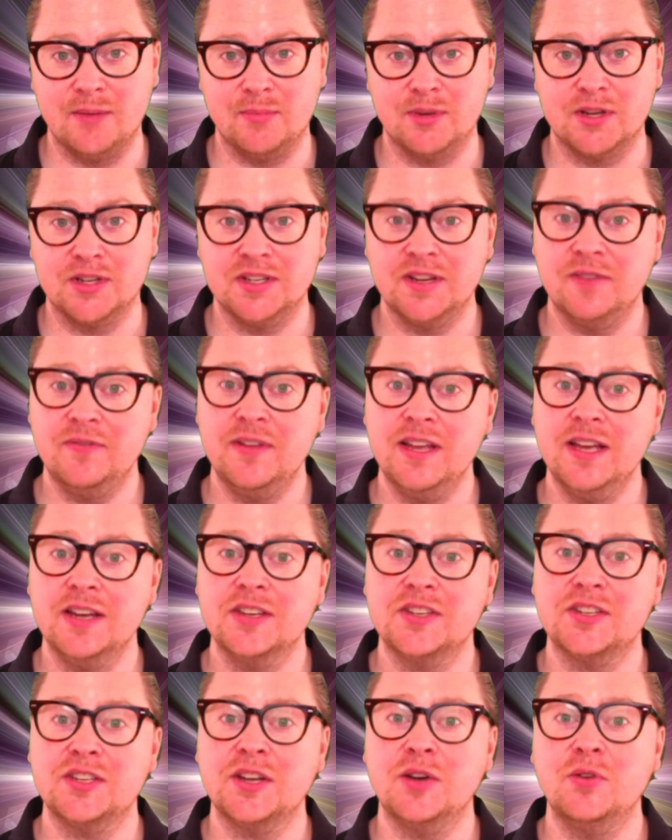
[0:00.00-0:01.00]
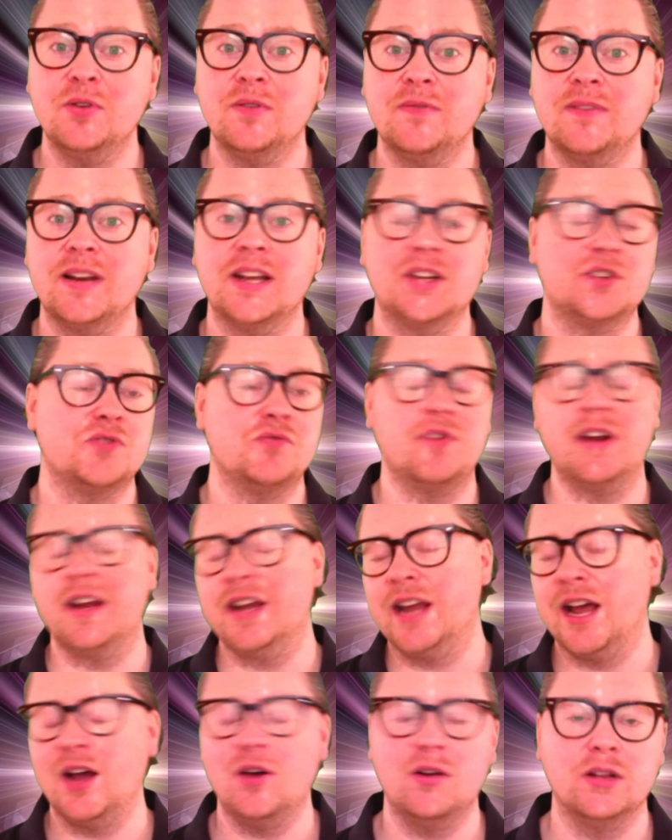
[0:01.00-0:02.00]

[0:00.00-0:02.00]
because if you had a solar flash right now,